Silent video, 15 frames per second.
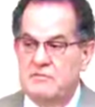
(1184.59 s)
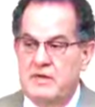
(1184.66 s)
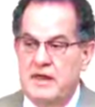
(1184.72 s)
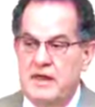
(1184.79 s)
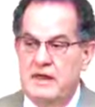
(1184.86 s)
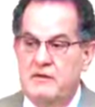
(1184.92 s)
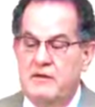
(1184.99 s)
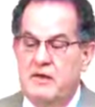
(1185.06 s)

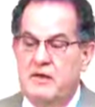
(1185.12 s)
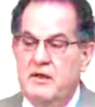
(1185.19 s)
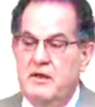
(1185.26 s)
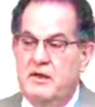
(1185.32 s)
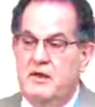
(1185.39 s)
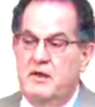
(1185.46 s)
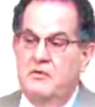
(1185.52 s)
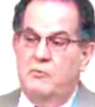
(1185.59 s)
They
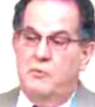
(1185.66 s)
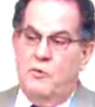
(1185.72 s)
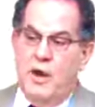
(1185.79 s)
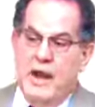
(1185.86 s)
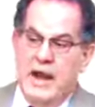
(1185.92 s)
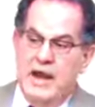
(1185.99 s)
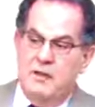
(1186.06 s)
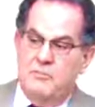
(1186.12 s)

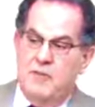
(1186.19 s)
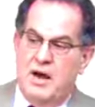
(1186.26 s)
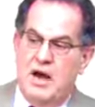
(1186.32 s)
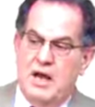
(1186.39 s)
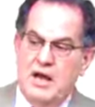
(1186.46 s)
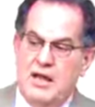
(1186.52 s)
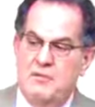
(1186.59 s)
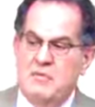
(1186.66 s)
ran
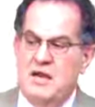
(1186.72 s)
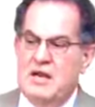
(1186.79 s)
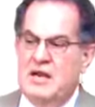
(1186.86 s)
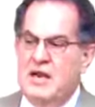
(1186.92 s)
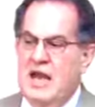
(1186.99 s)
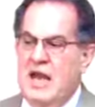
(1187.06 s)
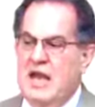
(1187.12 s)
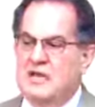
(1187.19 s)
upon him
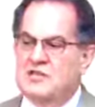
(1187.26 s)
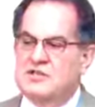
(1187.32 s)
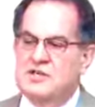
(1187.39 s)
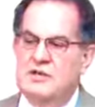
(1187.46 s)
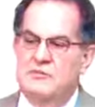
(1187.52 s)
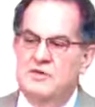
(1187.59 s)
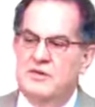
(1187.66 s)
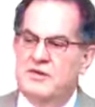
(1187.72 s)
and
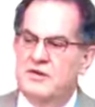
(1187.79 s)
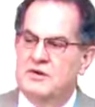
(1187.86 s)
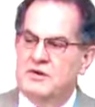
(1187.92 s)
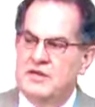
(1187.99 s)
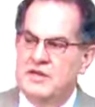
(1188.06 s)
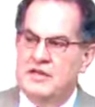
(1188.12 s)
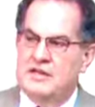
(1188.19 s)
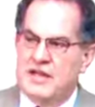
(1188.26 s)
gnashed him with their
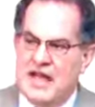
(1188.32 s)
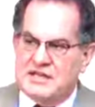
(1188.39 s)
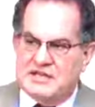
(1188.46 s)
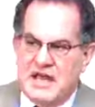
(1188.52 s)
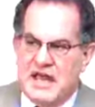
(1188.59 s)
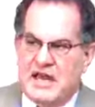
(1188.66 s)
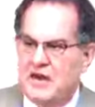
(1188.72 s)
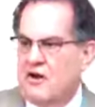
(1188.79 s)
teeth.
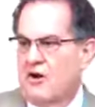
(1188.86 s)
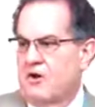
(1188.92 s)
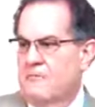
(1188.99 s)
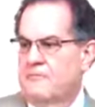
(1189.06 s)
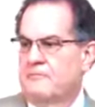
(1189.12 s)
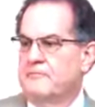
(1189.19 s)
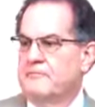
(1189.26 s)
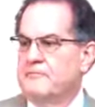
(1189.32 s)
That's anger.